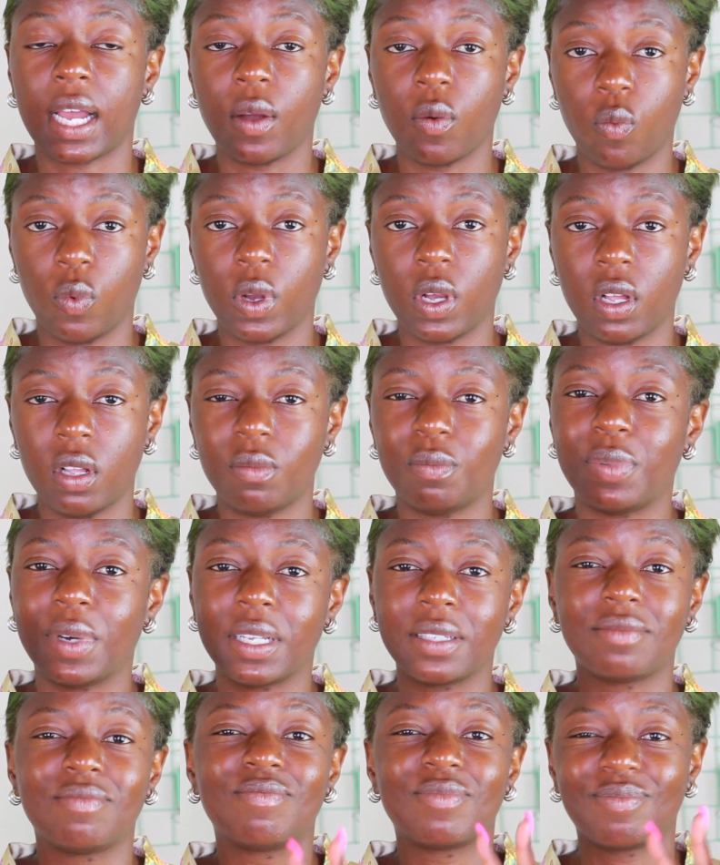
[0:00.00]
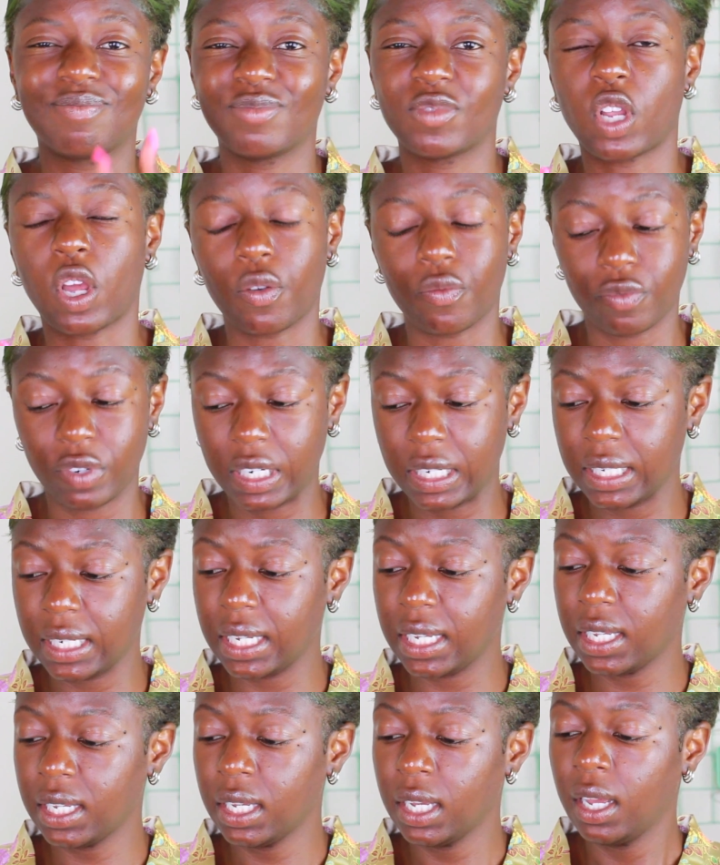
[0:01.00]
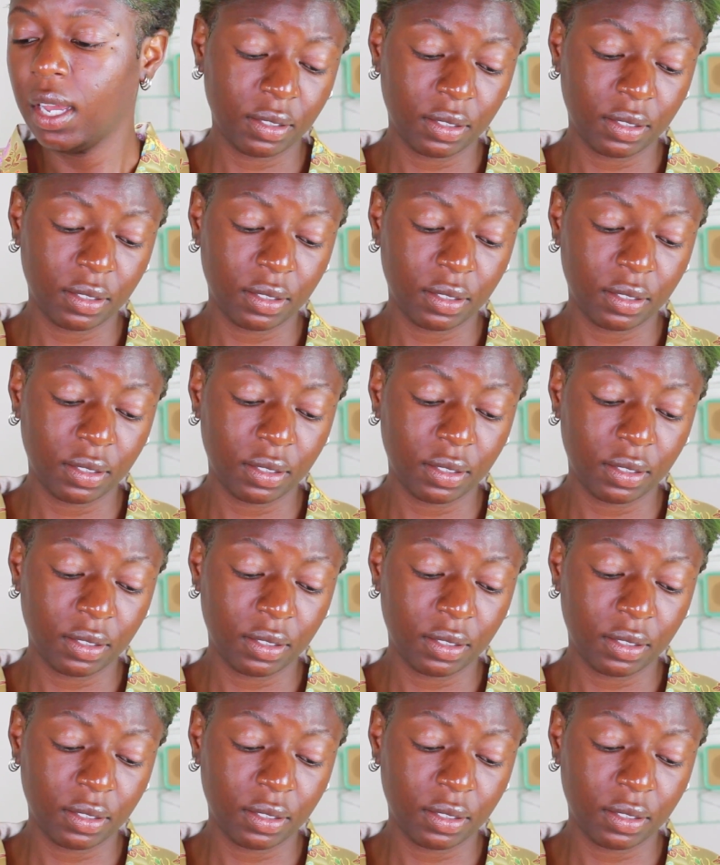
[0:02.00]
I will, but not really.